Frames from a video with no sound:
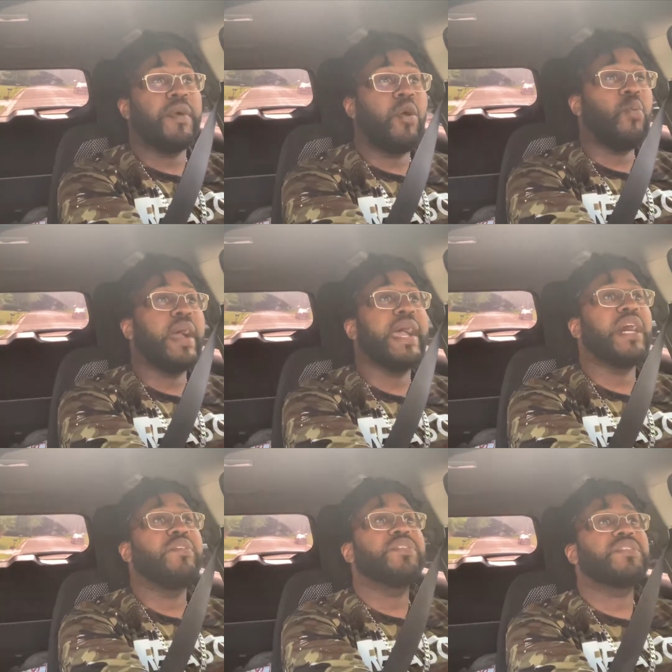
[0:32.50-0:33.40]
Oh
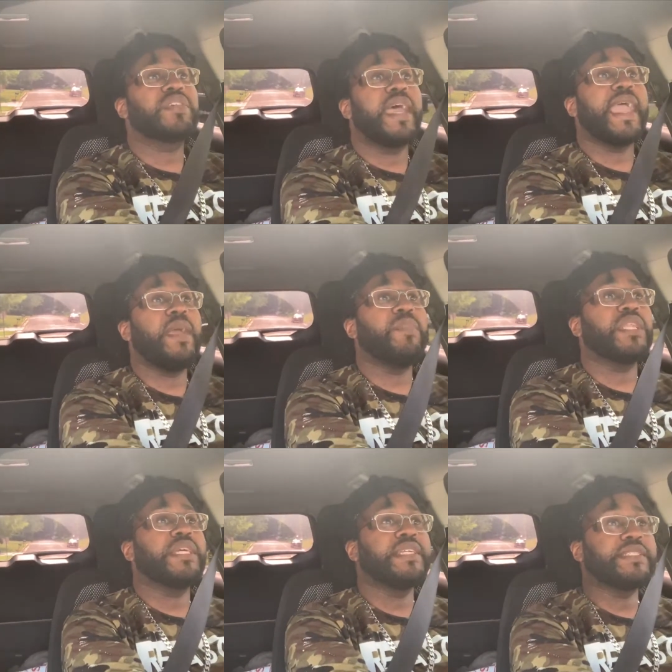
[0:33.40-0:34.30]
wow, it's an
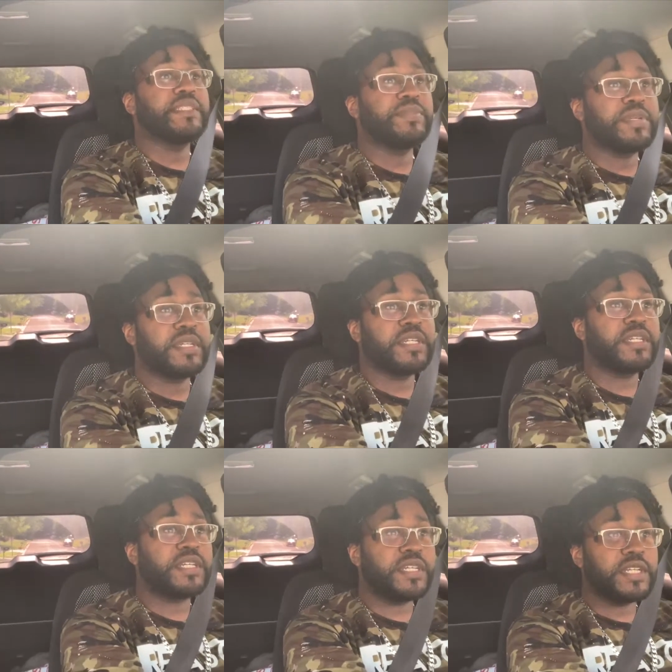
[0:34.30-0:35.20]
ambulance up
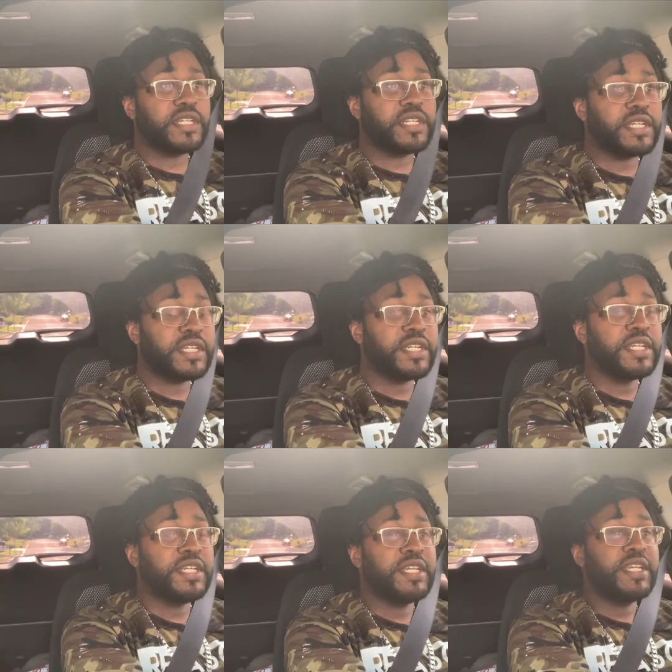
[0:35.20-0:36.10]
here.
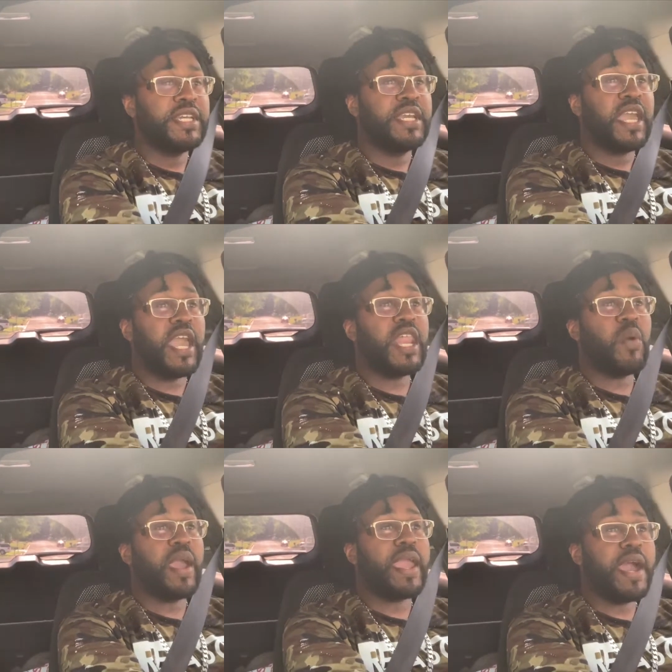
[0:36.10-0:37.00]

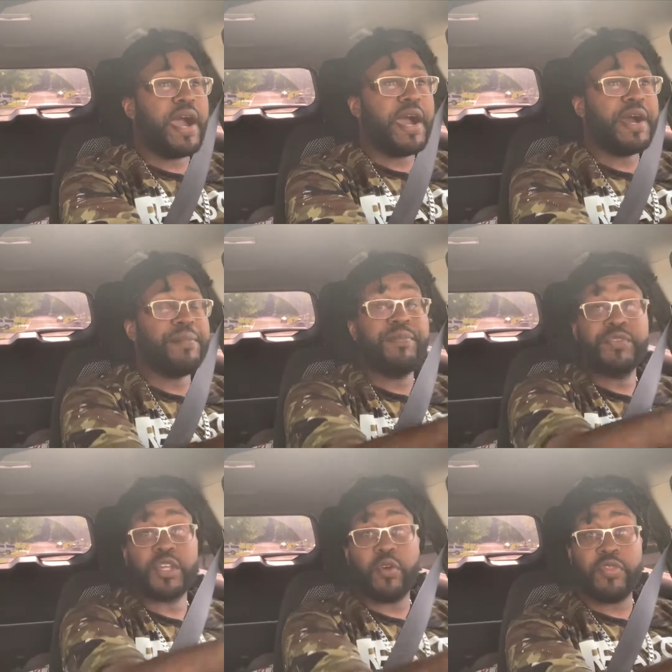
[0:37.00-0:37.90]
Anyway,
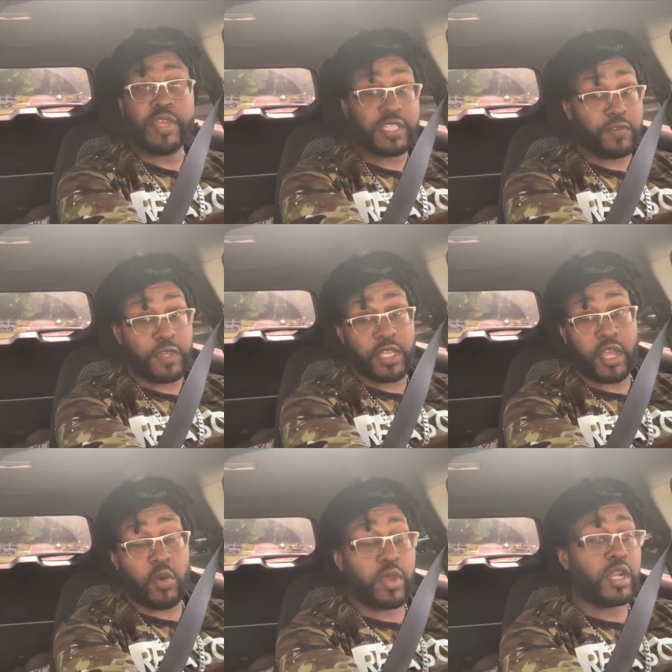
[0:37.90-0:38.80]
so this
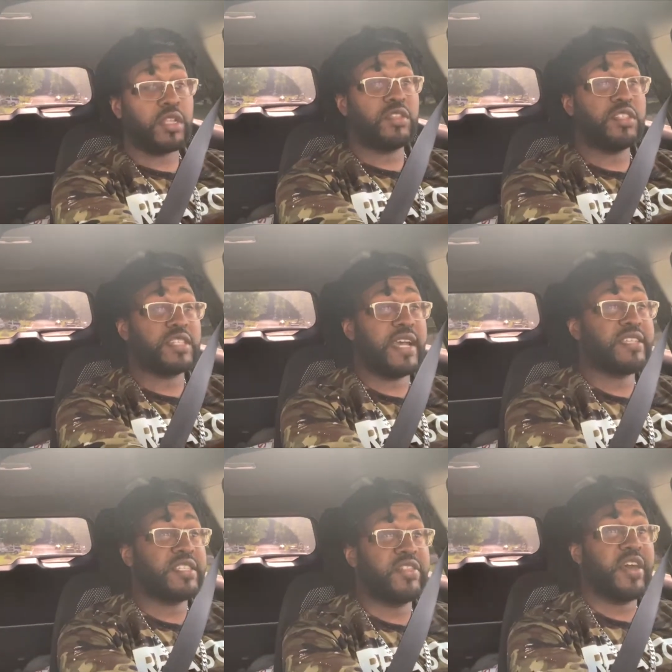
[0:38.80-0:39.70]
video we're gonna
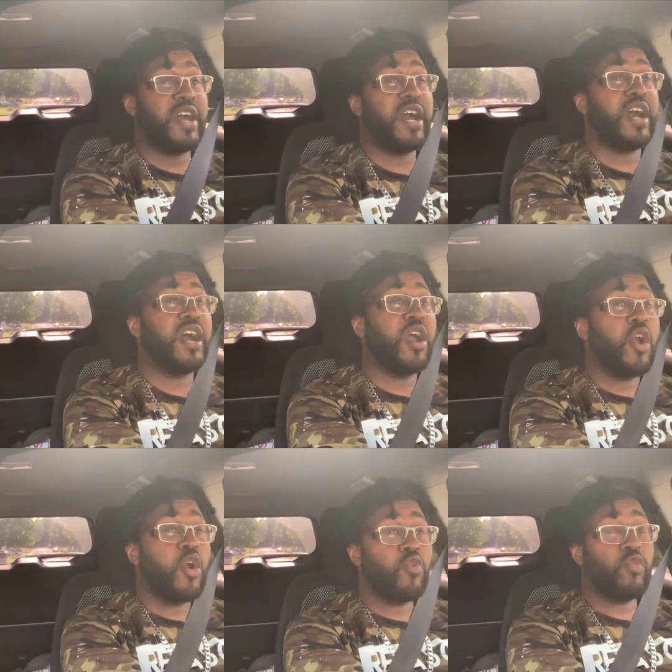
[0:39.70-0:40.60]
discuss the
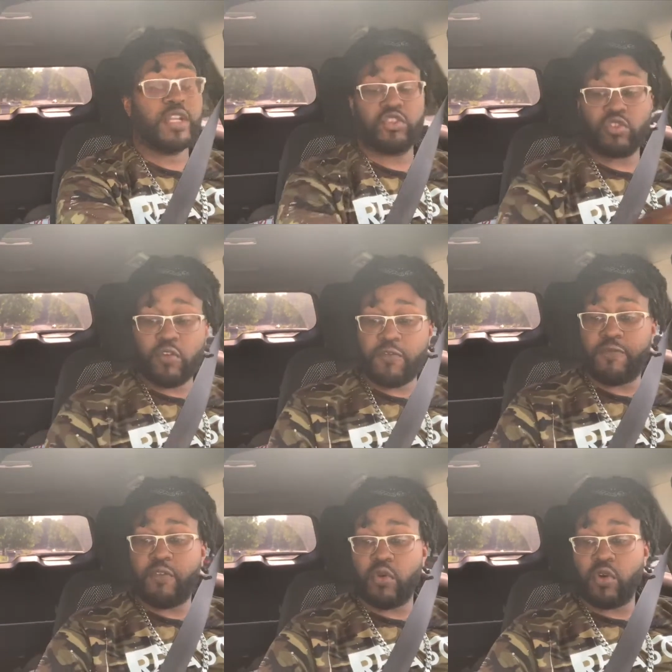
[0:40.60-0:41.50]
Retro
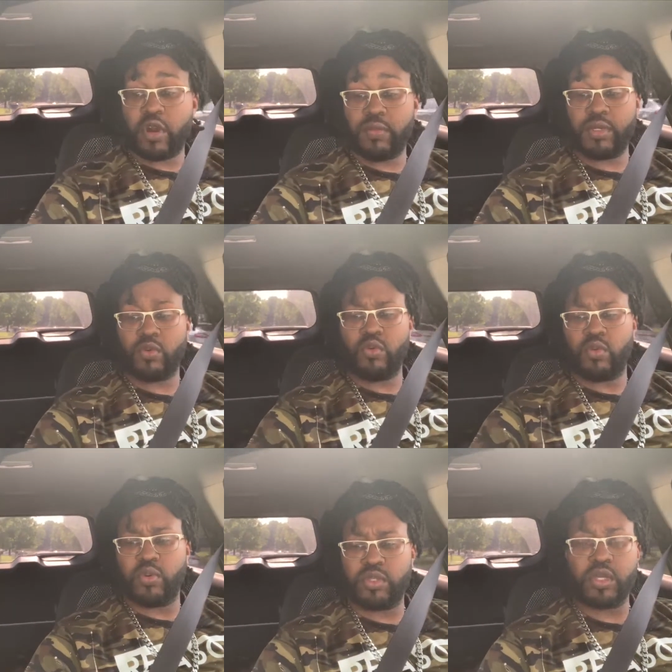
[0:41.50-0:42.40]
4. Ooh,
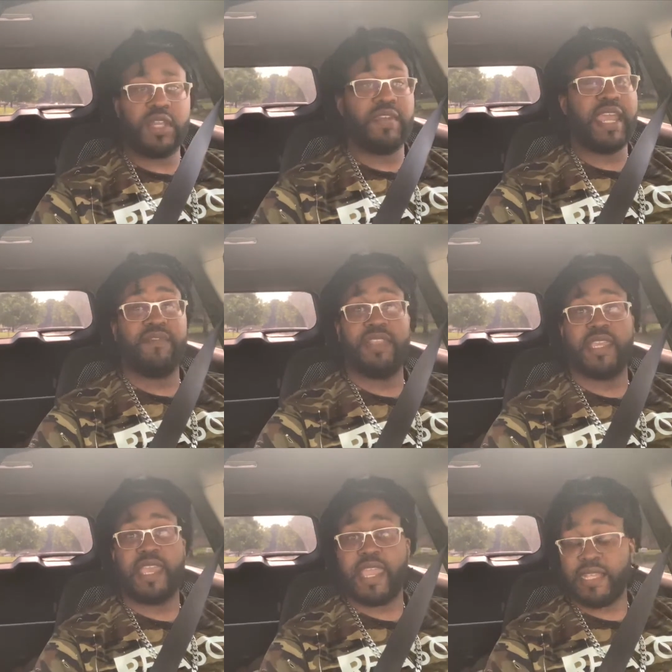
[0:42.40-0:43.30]
don't even have
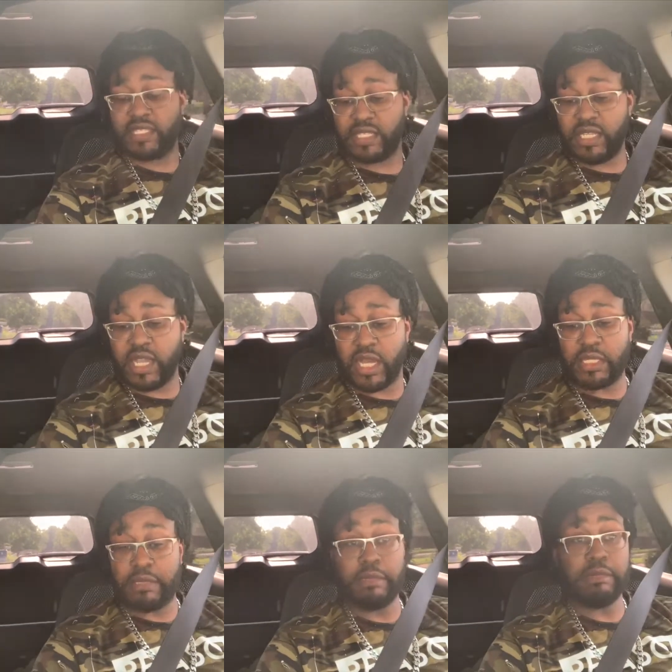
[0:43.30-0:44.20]
the AC
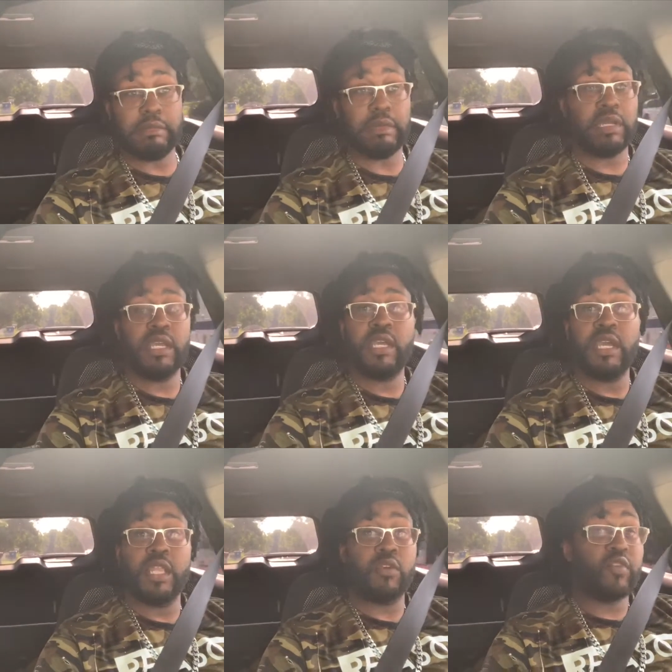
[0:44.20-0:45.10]
on.
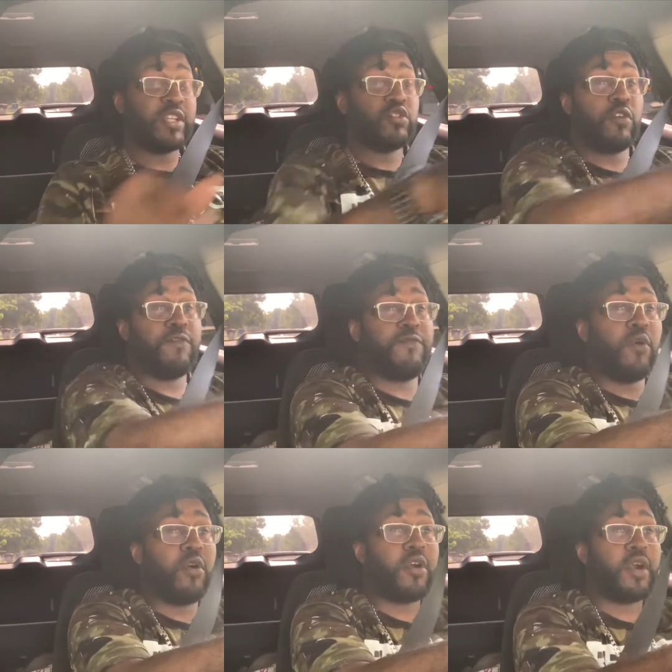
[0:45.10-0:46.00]
Ooh, the Retro
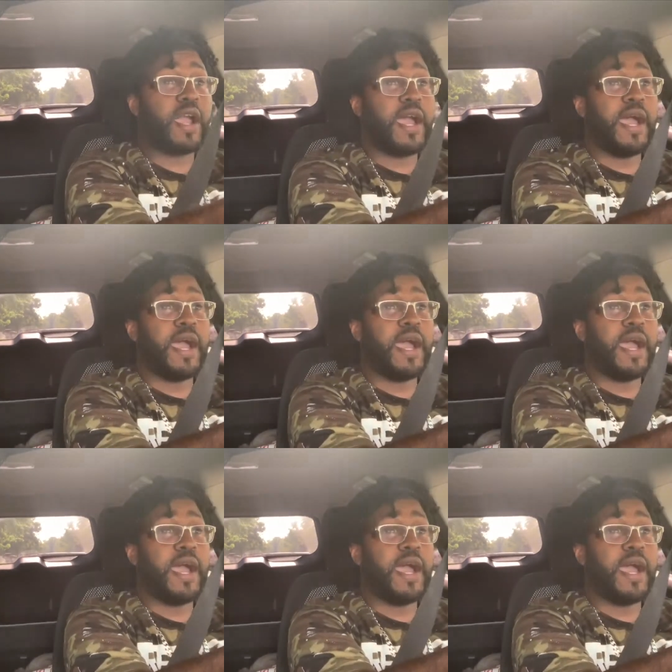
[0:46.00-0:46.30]
4,